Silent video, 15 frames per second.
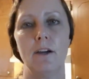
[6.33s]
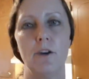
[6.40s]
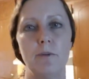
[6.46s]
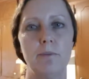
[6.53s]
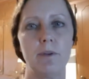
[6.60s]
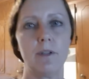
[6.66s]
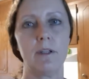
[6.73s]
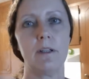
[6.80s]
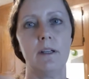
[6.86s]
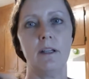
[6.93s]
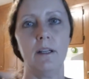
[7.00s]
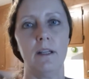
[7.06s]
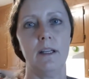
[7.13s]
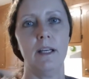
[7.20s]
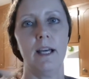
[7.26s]
Hope you're
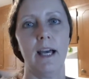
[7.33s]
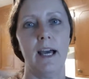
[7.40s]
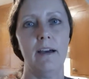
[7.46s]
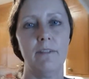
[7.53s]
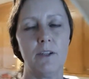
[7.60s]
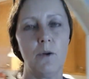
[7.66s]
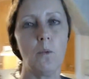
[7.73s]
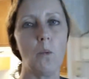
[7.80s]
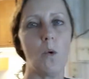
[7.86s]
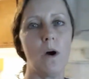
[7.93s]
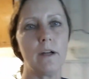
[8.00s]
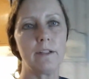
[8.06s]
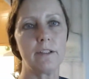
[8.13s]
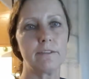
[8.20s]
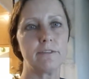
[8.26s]
having a
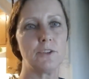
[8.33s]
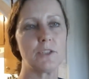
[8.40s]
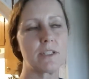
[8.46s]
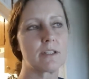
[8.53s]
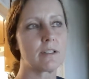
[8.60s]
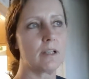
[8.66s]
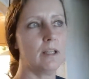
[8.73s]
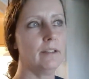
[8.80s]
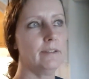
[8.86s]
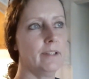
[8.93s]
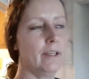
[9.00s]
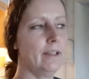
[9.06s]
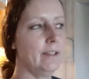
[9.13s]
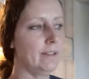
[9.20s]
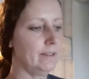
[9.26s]
wonderful
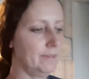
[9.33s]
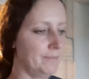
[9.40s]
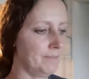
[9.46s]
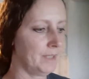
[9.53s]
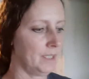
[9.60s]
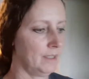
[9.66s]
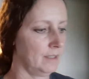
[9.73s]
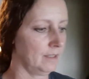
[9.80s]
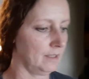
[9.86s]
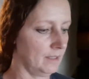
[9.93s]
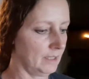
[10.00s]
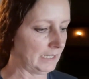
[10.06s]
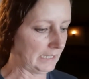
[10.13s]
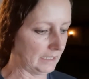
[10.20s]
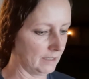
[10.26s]
Sunday.
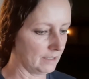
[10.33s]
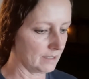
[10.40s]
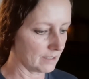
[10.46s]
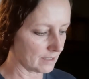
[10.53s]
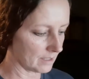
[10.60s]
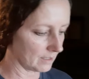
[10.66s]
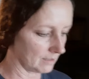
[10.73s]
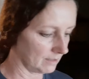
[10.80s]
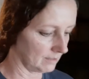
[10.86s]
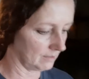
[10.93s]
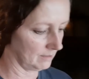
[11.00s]
It is